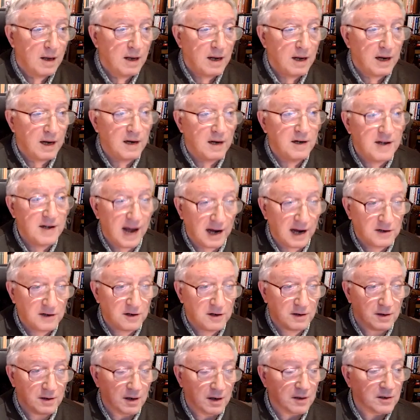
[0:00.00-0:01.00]
in
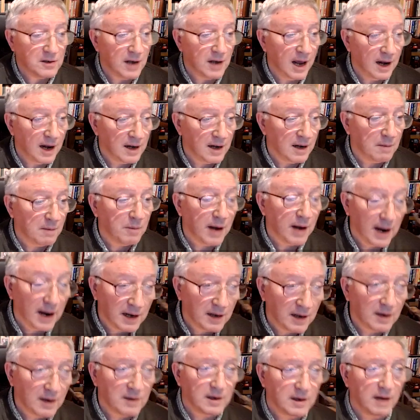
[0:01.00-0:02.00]
Tacitus and in
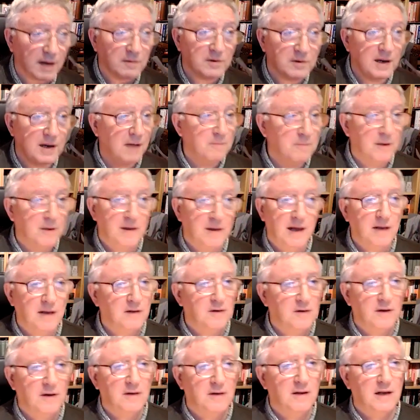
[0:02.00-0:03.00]
Pliny, as I've said, but that,
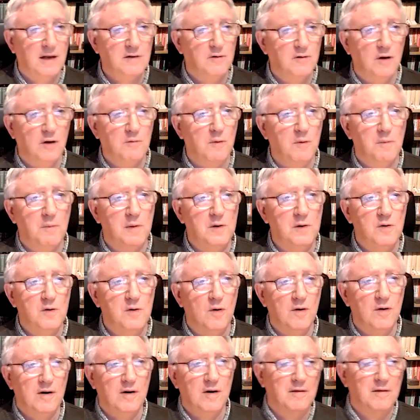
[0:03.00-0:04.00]
uh, that's not what we're
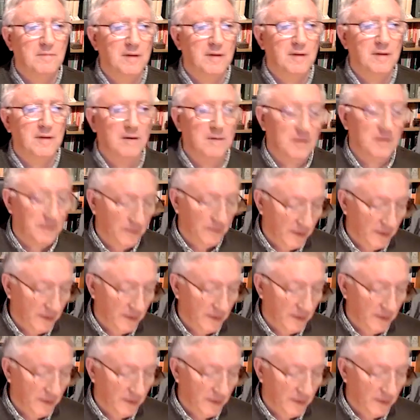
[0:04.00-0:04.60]
talking about.